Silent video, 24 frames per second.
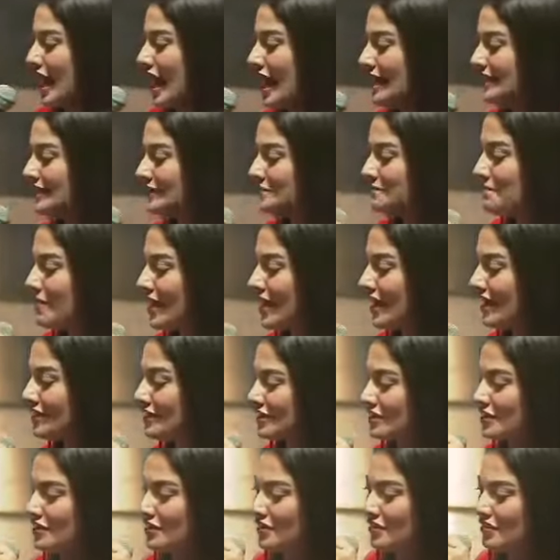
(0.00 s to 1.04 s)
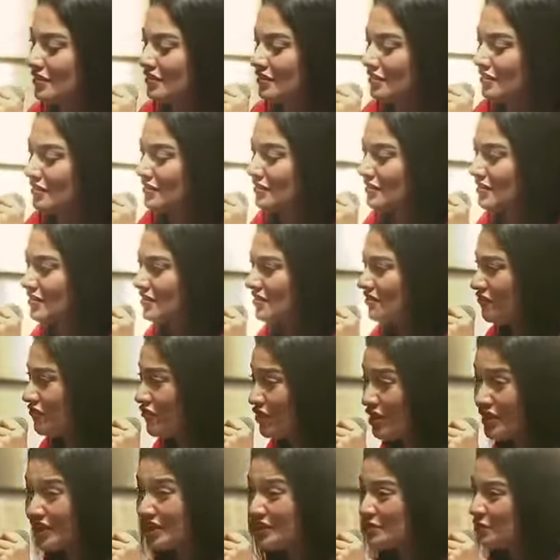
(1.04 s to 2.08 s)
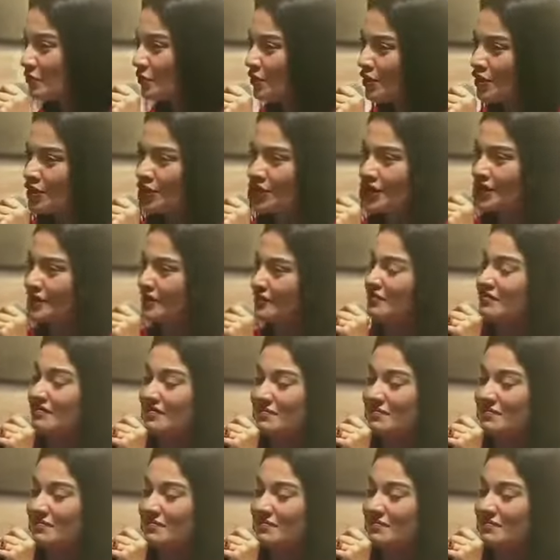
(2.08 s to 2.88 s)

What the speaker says: has made very weird